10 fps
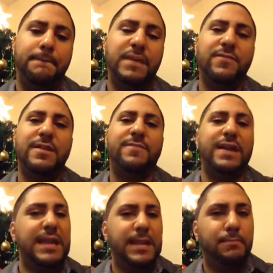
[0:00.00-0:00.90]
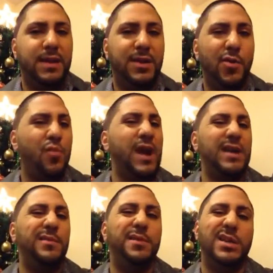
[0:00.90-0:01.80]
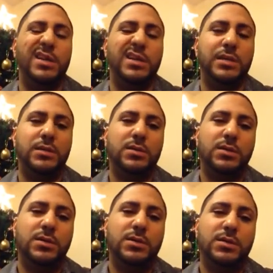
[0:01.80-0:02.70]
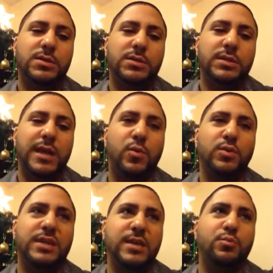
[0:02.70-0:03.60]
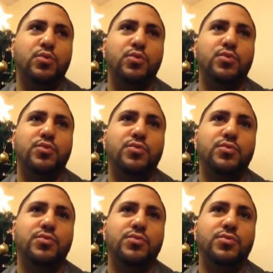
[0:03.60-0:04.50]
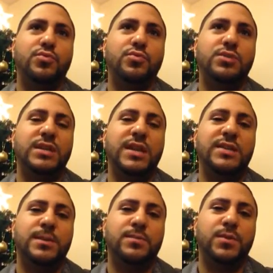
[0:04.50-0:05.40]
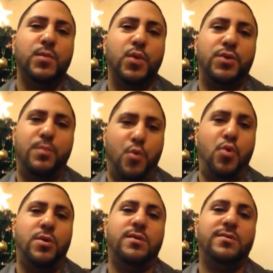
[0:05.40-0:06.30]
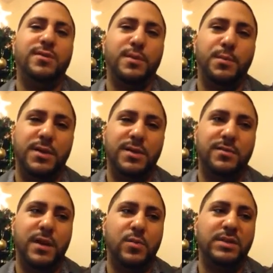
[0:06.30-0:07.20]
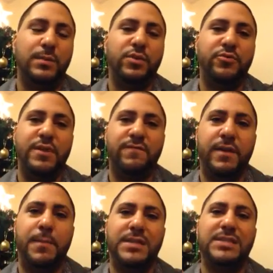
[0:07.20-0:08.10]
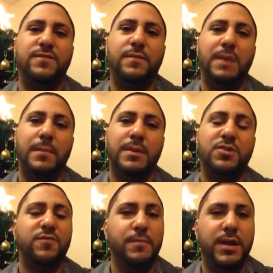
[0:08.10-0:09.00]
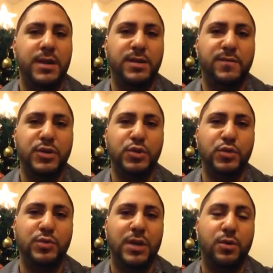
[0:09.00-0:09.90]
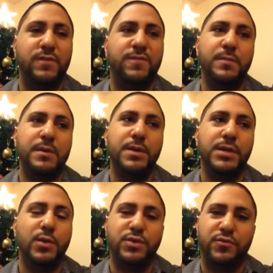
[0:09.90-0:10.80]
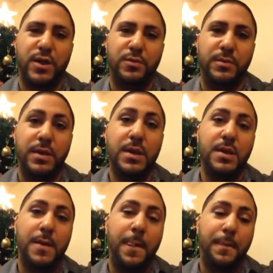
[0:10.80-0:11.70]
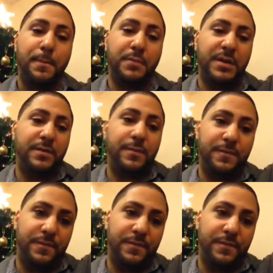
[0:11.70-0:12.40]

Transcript: even if I didn't make no kind of money in it, I was able to get something worth more than money. I was able to reinvent myself and make myself a better individual, not only for me, but those around me, but